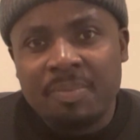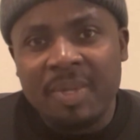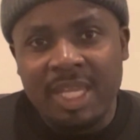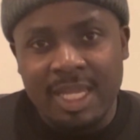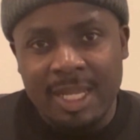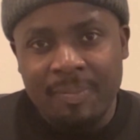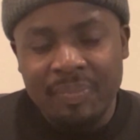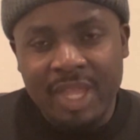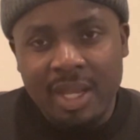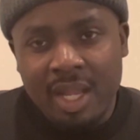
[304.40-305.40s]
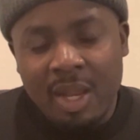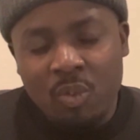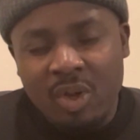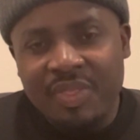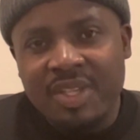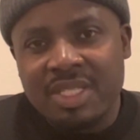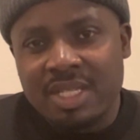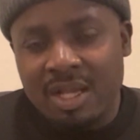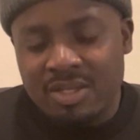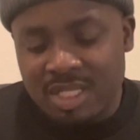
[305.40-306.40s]
be and what this
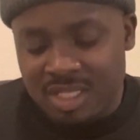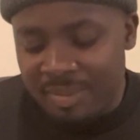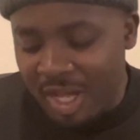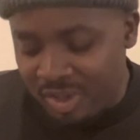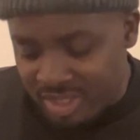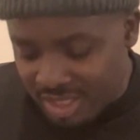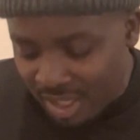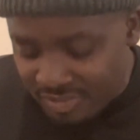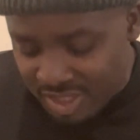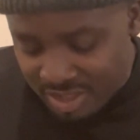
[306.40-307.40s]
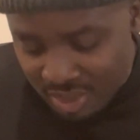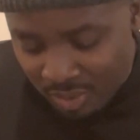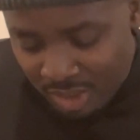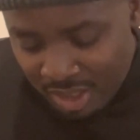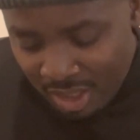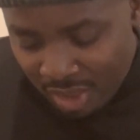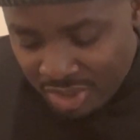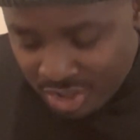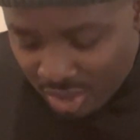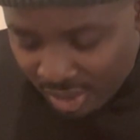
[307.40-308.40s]
tells us about ourselves. And so I'll
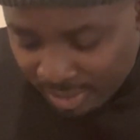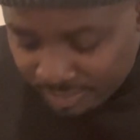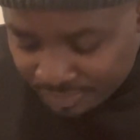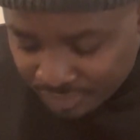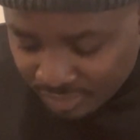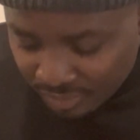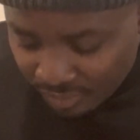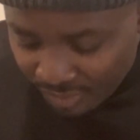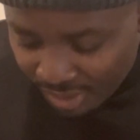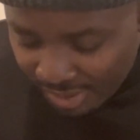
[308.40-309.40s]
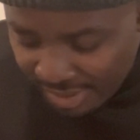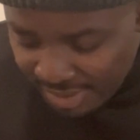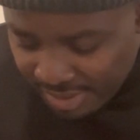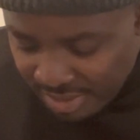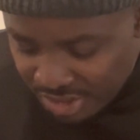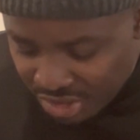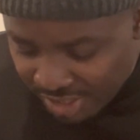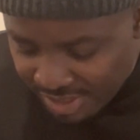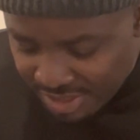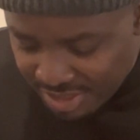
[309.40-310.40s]
start in
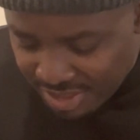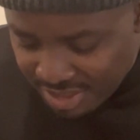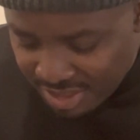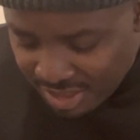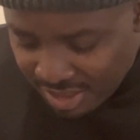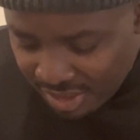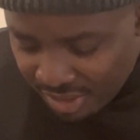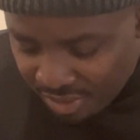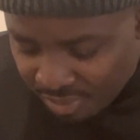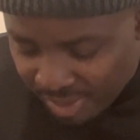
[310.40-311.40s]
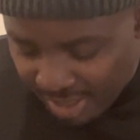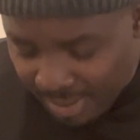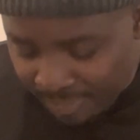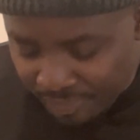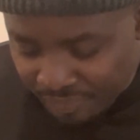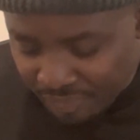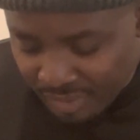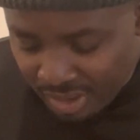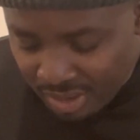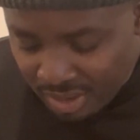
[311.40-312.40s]
Genesis 3,
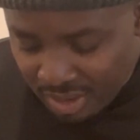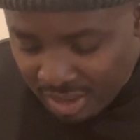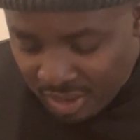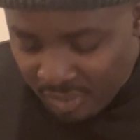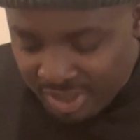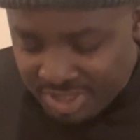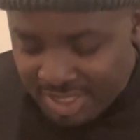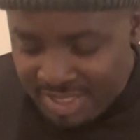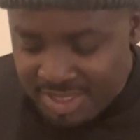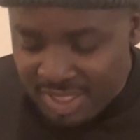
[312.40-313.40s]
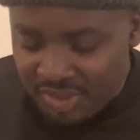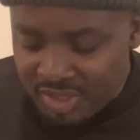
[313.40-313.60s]
where it says that the